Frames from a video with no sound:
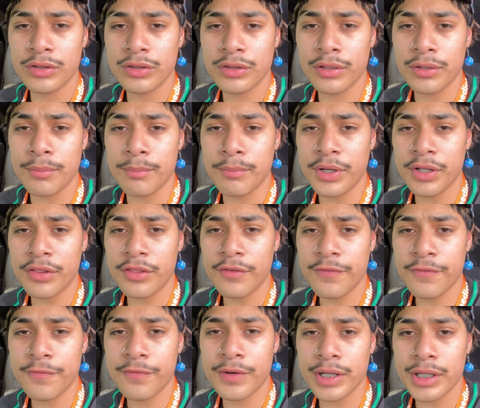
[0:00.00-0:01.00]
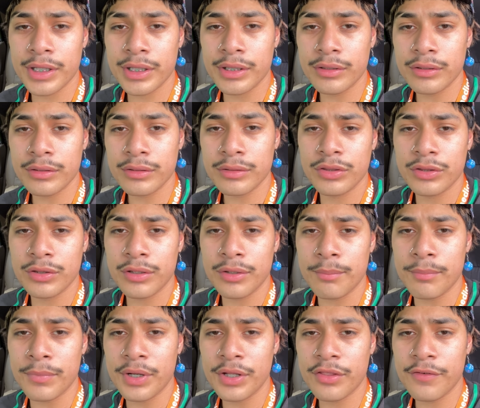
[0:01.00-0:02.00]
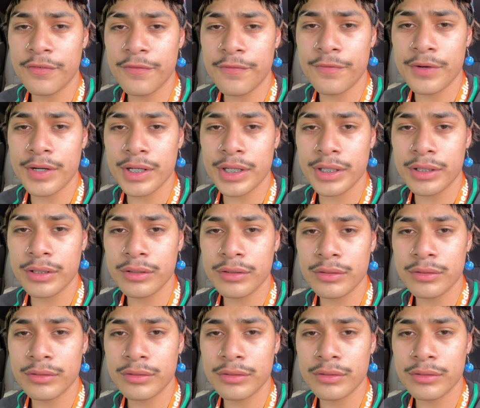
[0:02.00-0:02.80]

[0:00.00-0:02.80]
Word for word: The motherfucking, the motherfucking